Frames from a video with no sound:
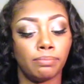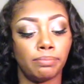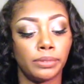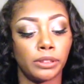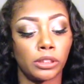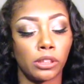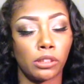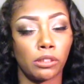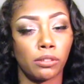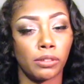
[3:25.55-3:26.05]

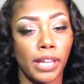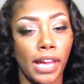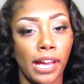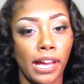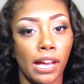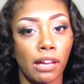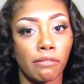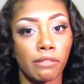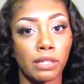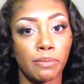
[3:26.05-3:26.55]
So
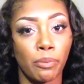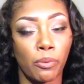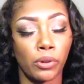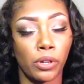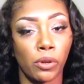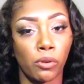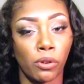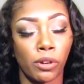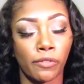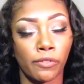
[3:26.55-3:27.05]
yeah, I was born
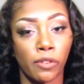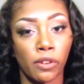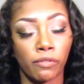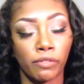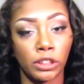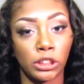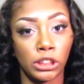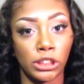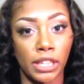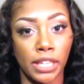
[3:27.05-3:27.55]
in Norfolk,
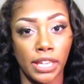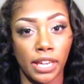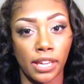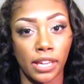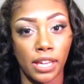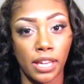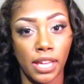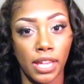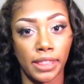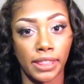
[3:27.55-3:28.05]

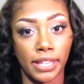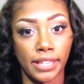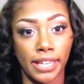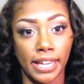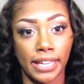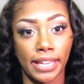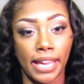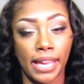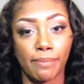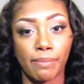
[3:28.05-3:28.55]
Virginia, and then
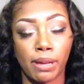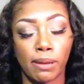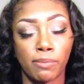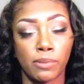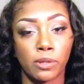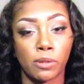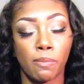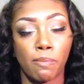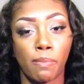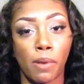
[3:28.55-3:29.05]
I came up
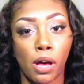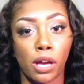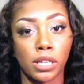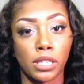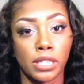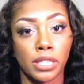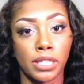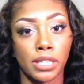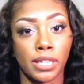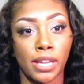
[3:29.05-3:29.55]
to
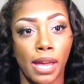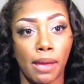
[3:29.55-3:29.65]
Boston.